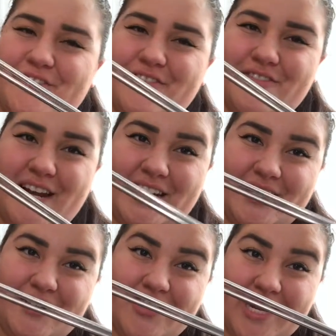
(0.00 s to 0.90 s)
Freddy
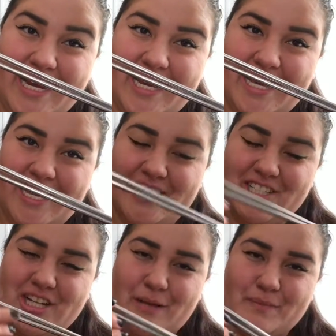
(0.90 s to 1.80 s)
Krueger
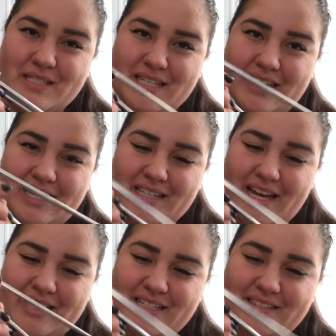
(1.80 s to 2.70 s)
hand chopstick
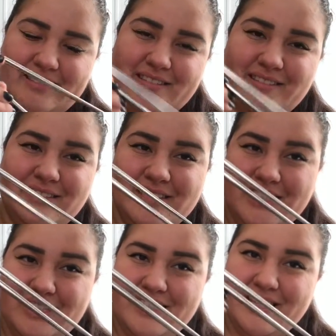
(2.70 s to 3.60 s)
kind of
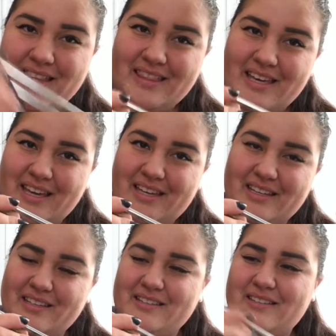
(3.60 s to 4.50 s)

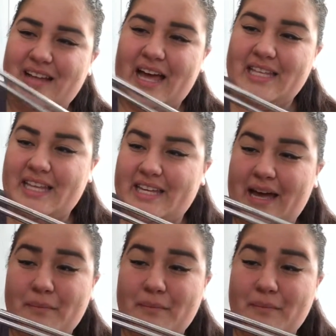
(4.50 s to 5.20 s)
thing. I like it.